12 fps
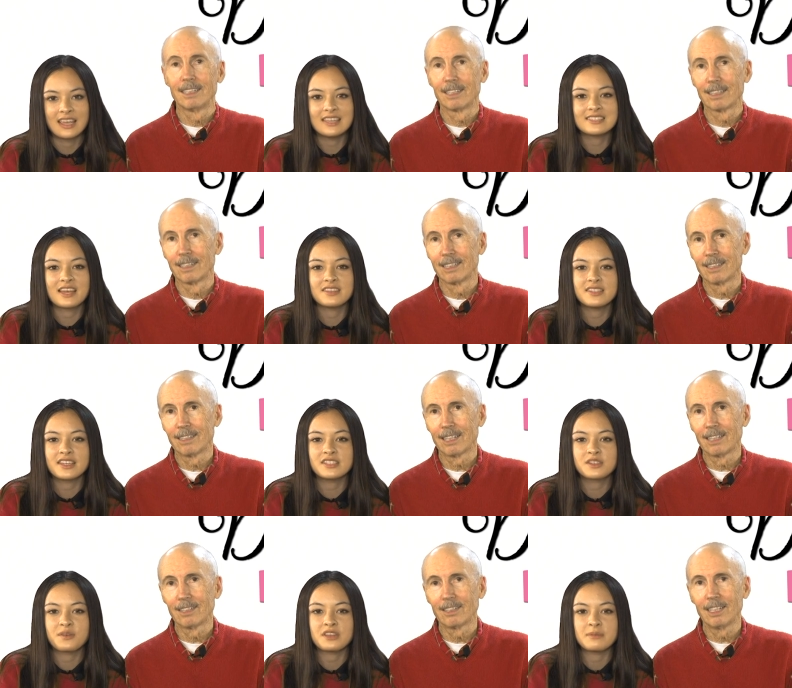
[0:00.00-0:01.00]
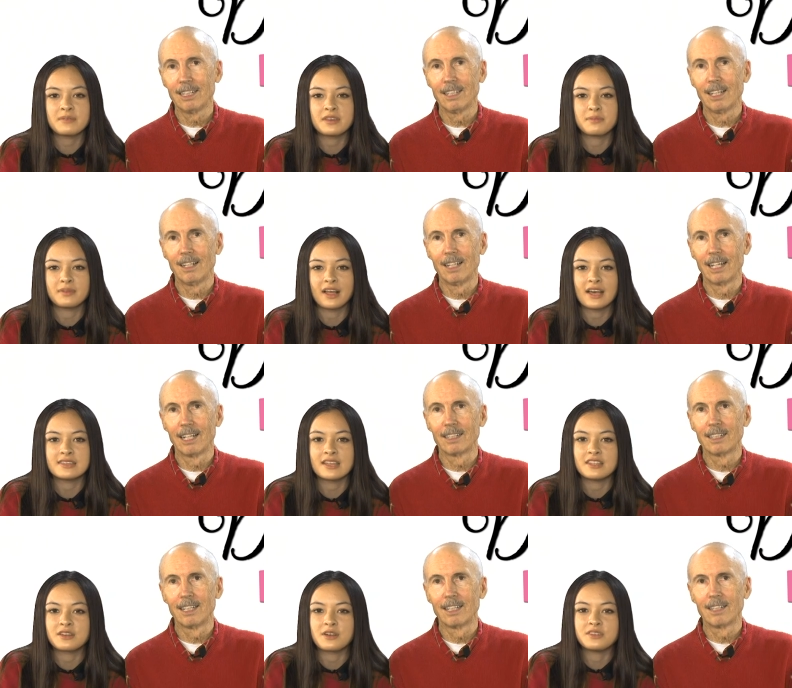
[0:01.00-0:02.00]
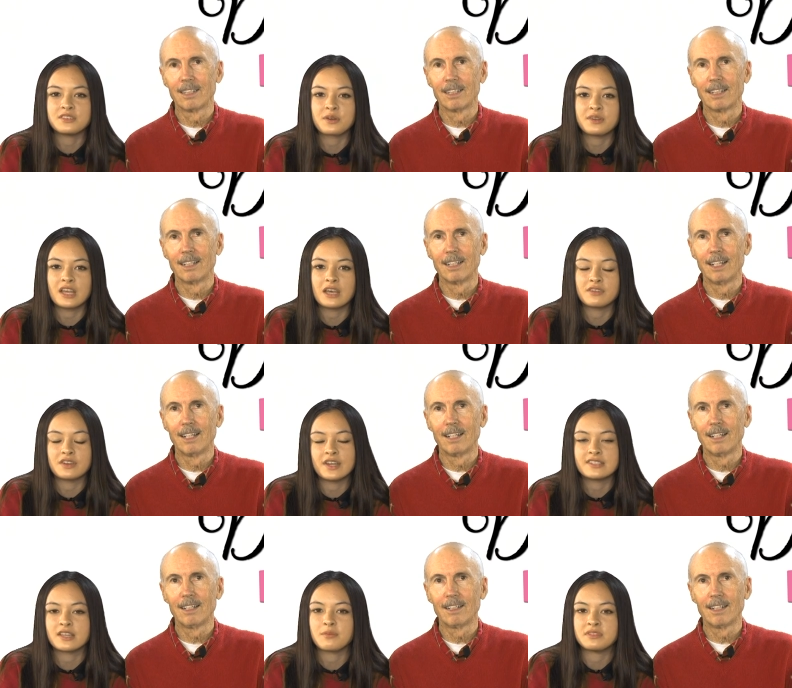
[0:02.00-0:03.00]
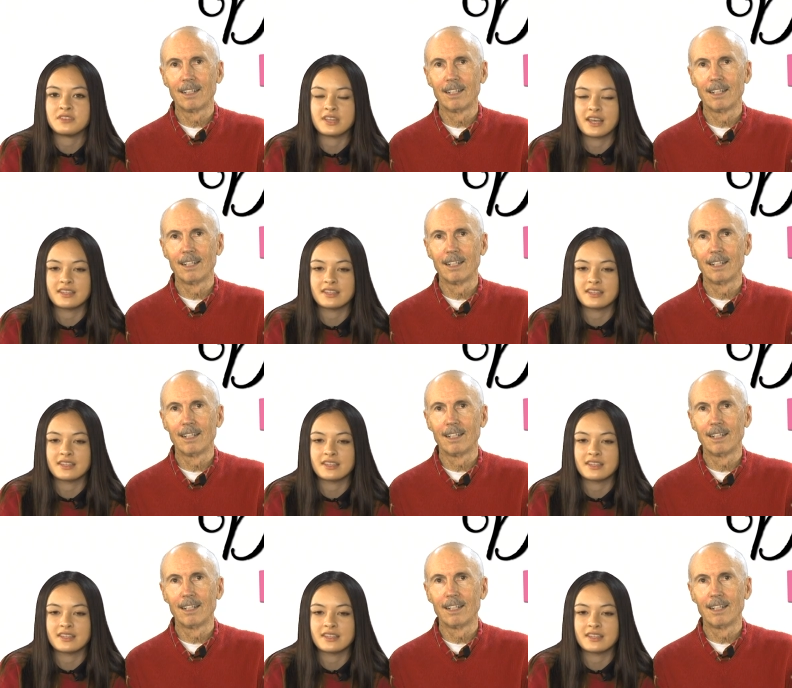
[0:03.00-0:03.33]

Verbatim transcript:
Speaker 1: It sounds like it's going to be a blast and the girls are going to have a great time with their